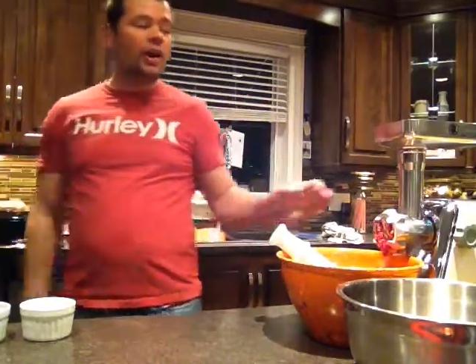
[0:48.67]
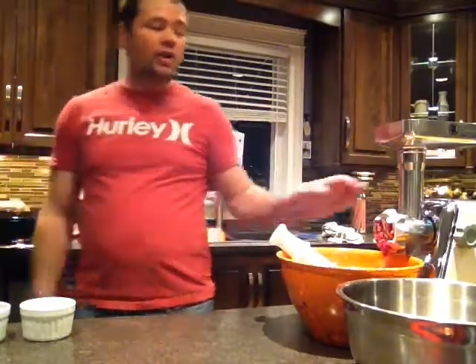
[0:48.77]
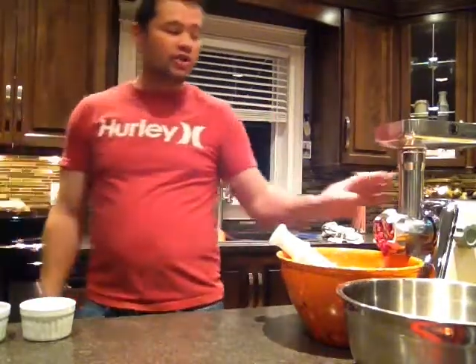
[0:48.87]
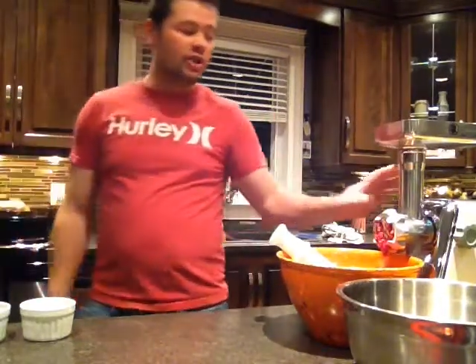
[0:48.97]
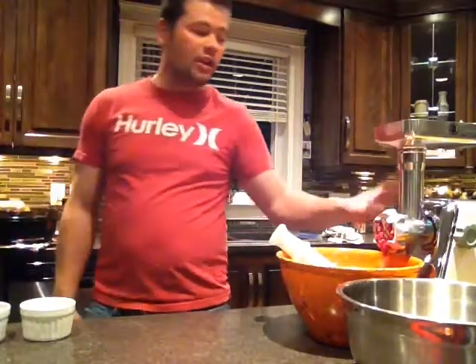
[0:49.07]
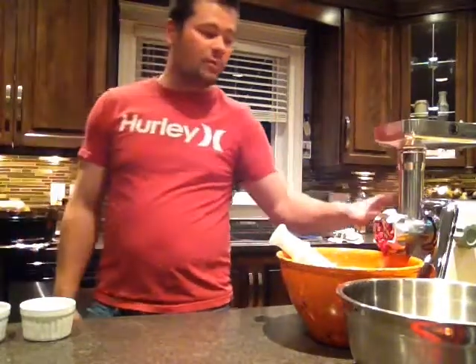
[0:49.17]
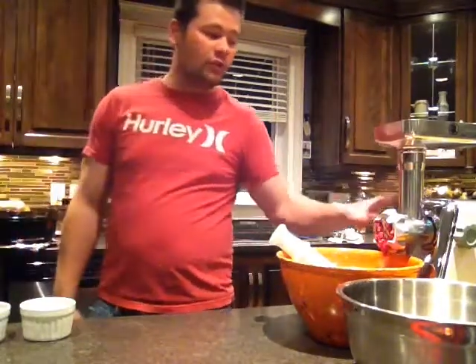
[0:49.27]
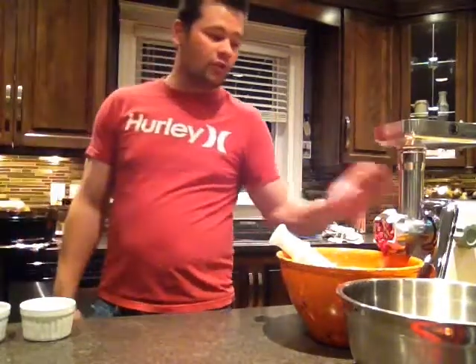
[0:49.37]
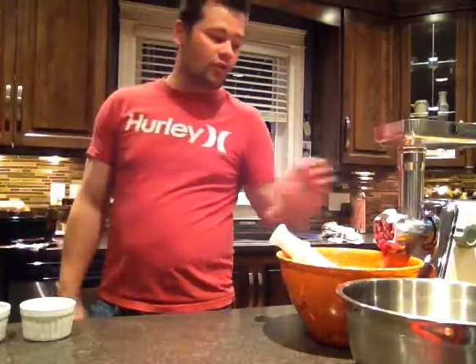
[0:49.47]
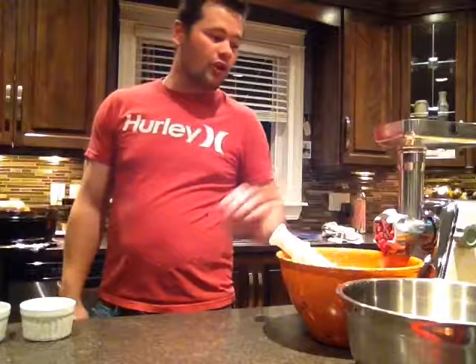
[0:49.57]
a
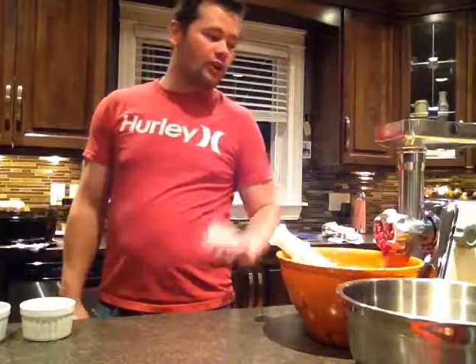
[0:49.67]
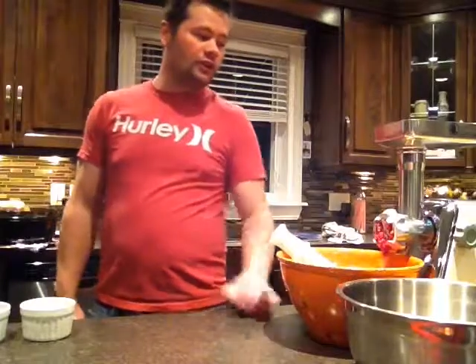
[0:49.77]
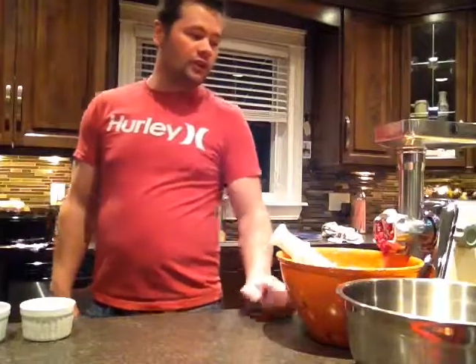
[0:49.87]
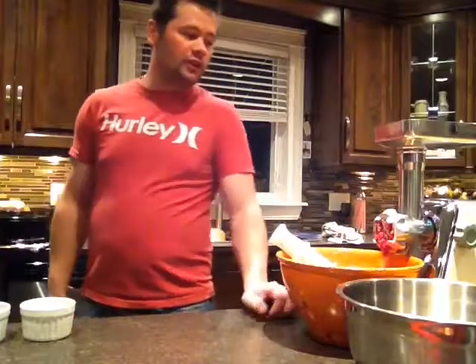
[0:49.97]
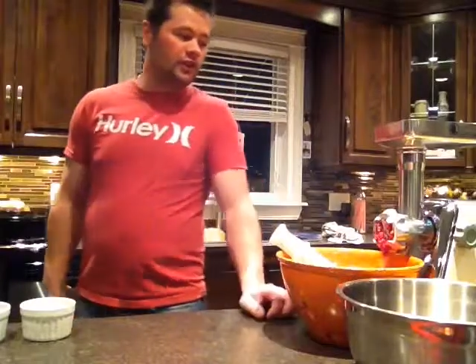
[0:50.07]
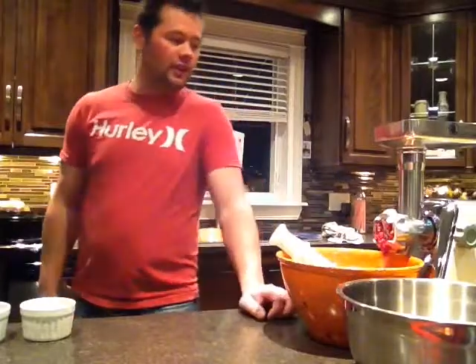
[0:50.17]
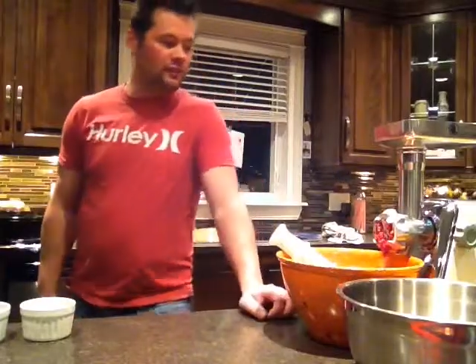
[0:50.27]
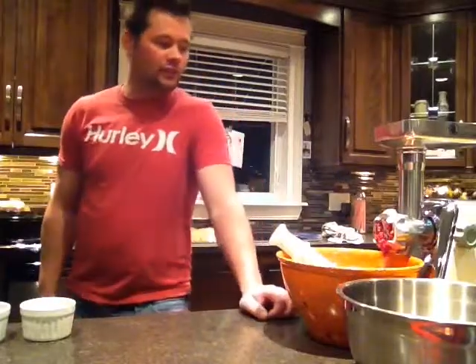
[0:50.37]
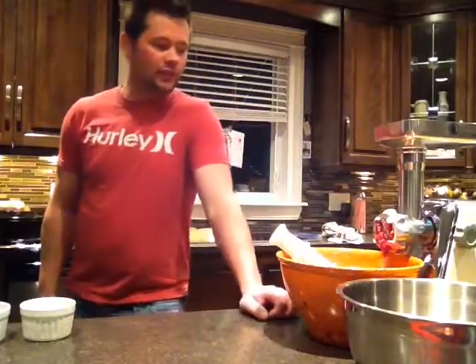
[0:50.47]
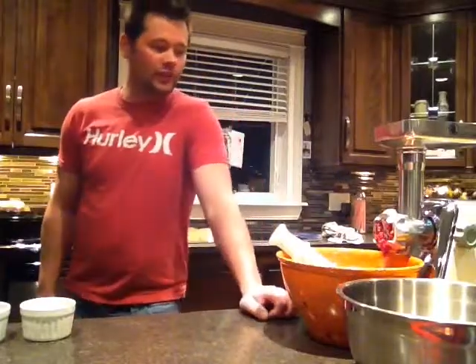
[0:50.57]
cheaper grinder that I
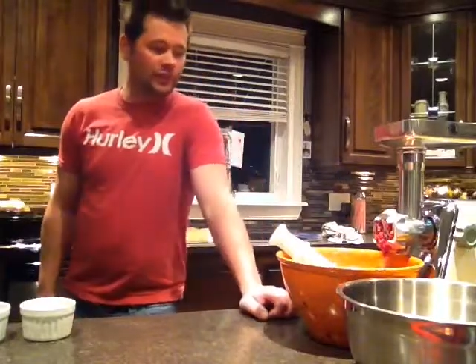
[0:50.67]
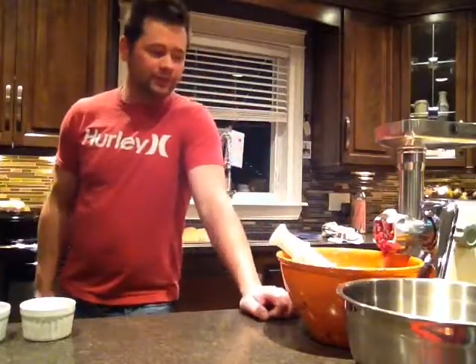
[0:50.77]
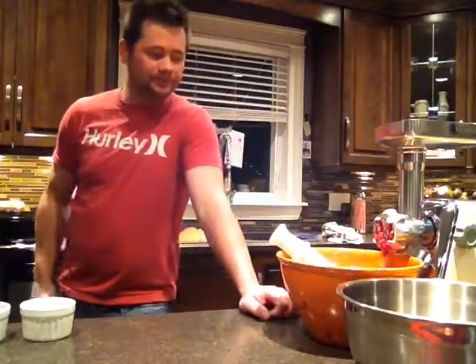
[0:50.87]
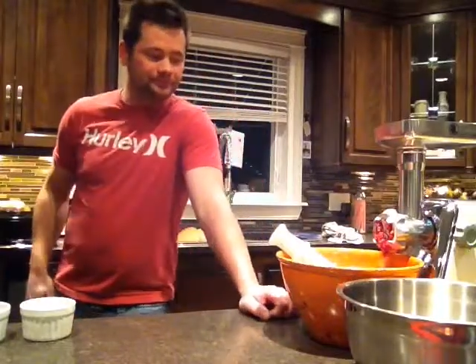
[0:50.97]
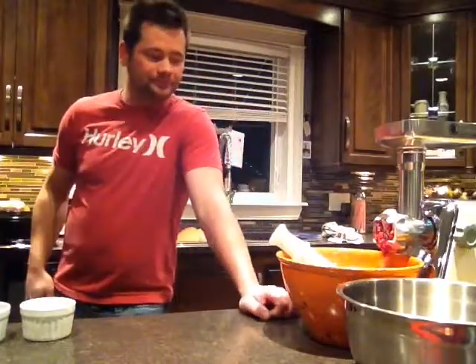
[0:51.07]
have right here.